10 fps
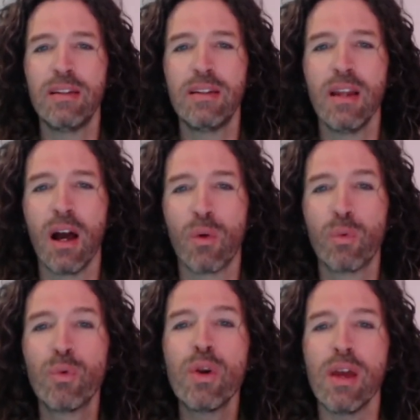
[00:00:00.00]
a
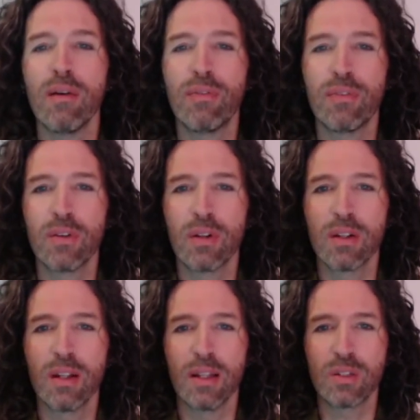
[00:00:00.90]
rift
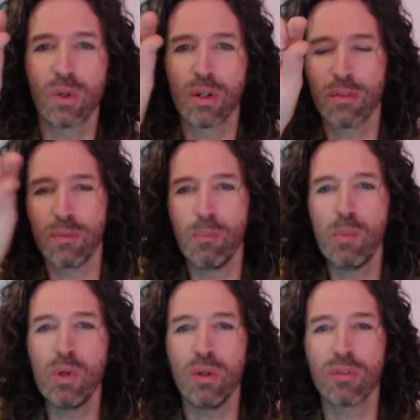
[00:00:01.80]
that sort of
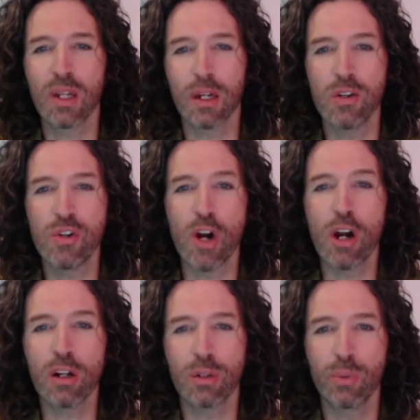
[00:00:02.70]
moves like a
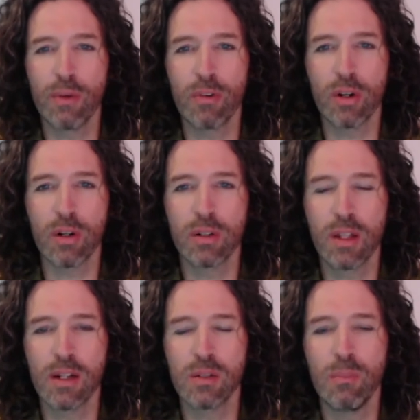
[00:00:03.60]
dark river
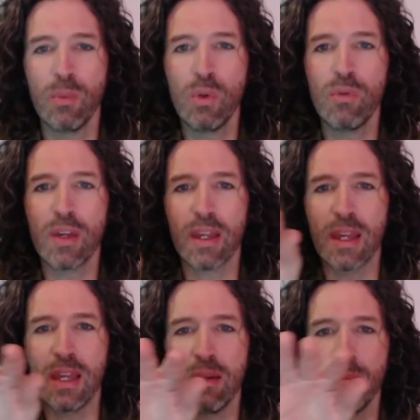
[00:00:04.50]
that is moving
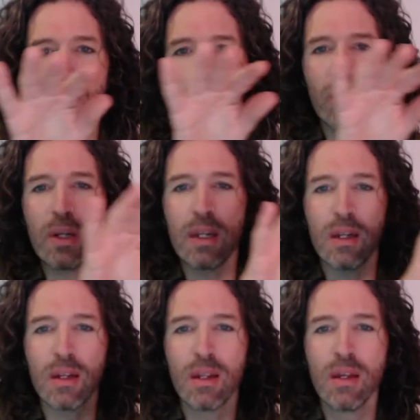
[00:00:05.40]
in
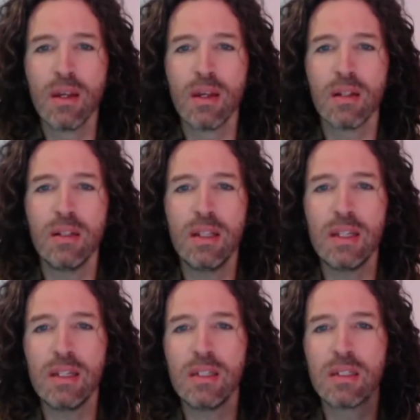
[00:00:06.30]
between
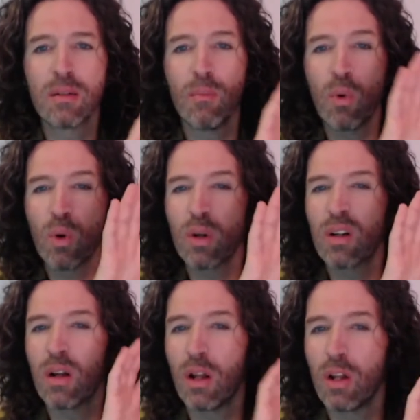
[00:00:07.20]
these
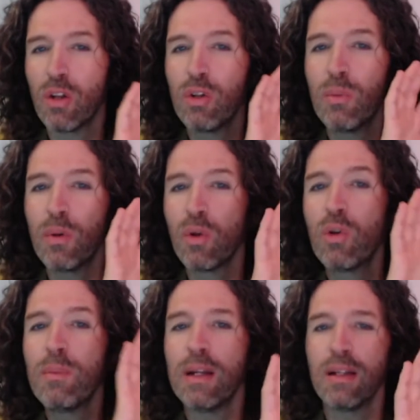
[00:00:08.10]
more uh,
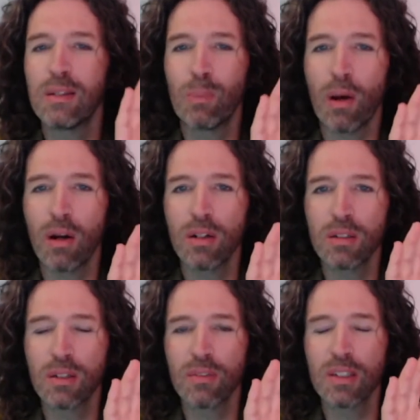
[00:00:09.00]
luminous
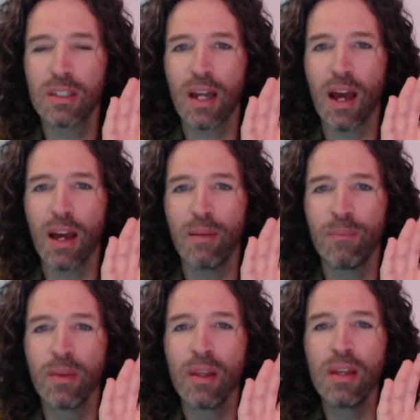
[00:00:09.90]
parts of the sky
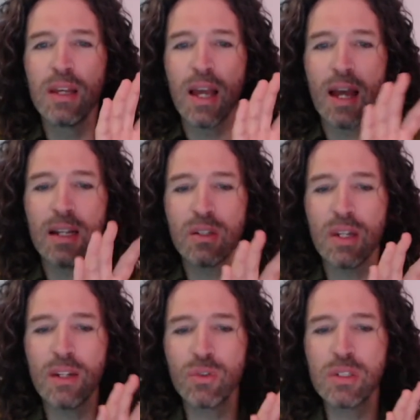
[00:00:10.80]
and it's
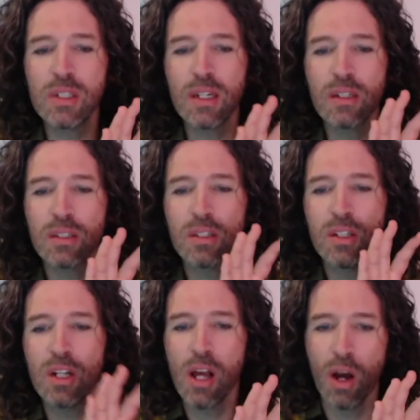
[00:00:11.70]
interesting to
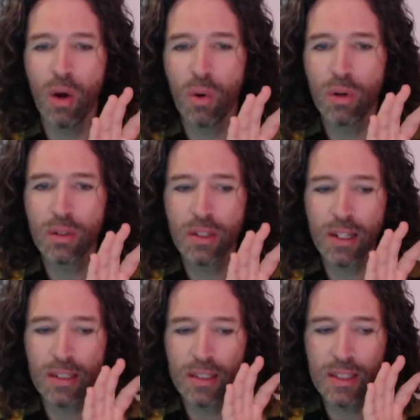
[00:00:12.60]
know
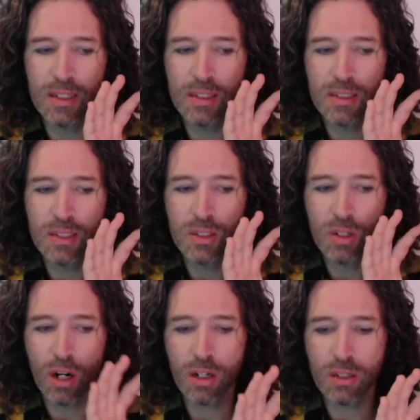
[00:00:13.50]
that this
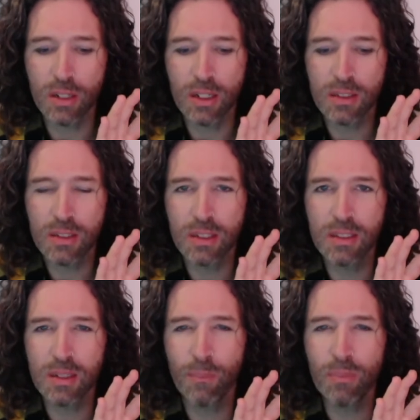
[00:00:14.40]
darkness
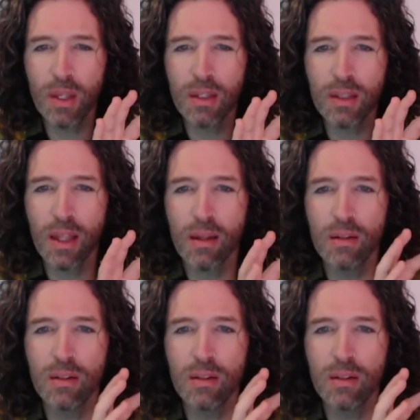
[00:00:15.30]
is something that